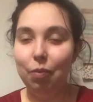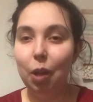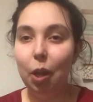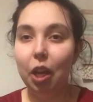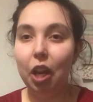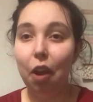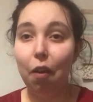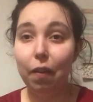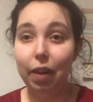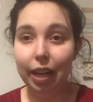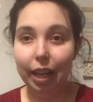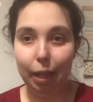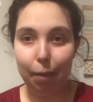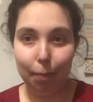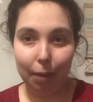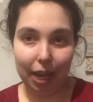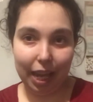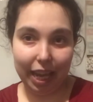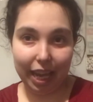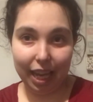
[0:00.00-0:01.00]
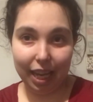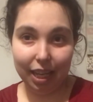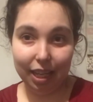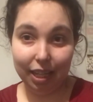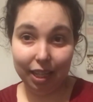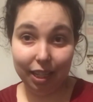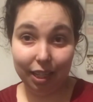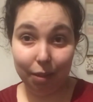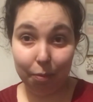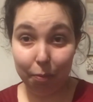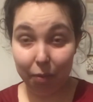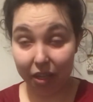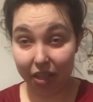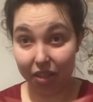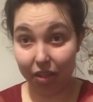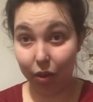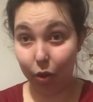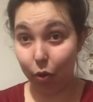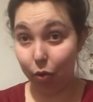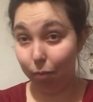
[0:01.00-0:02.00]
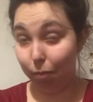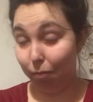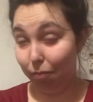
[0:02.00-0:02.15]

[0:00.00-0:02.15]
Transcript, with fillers: currently playing, because I got,